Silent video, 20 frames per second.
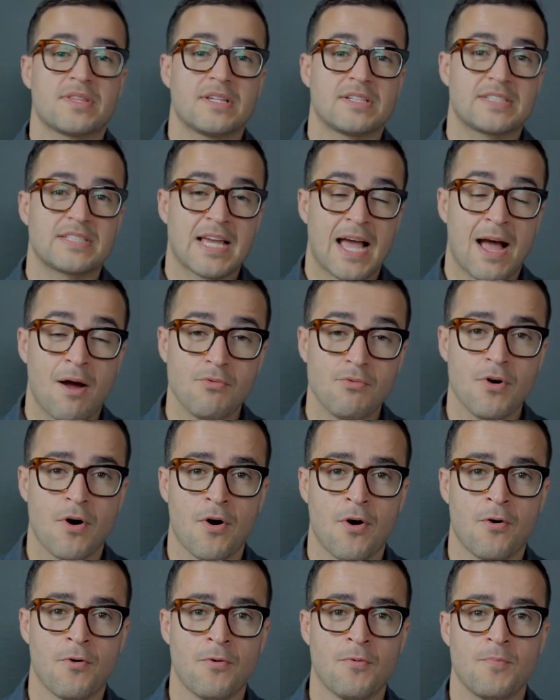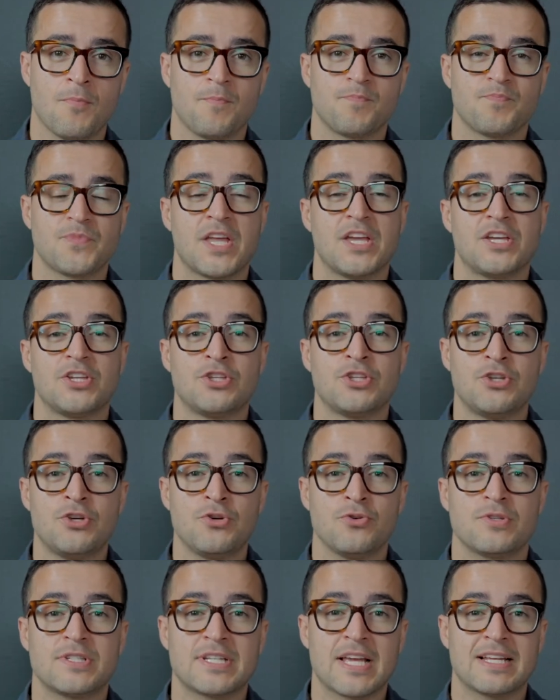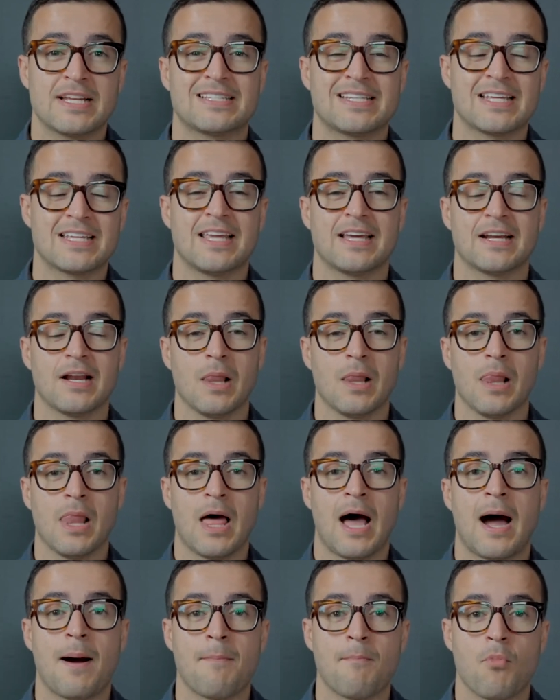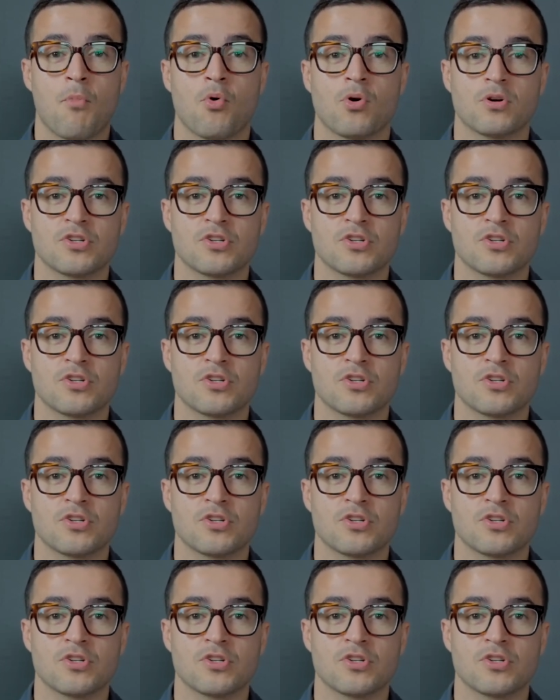the townhome, you tend to get a lot more